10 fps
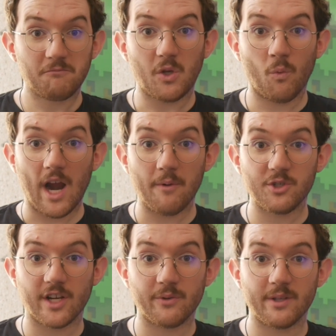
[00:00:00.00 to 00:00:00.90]
where I was
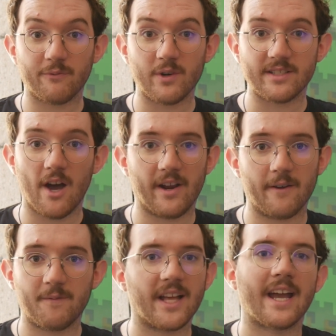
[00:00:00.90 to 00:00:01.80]
genuinely freaked out, and I
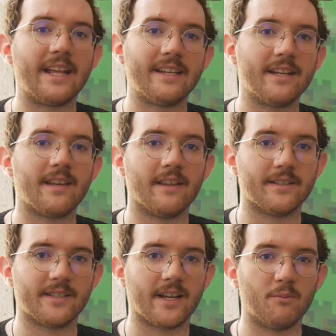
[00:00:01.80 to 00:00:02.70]
feel like I didn't get that in the
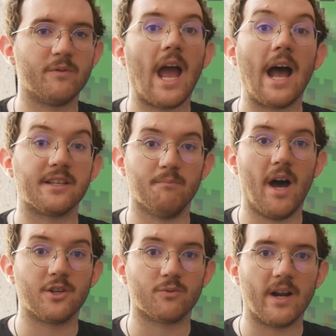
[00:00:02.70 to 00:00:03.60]
second movie as
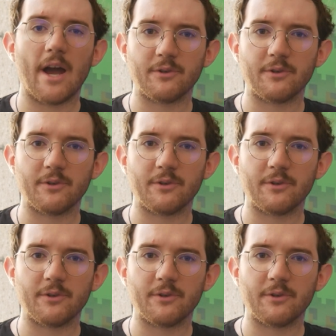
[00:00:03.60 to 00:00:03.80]
much, right?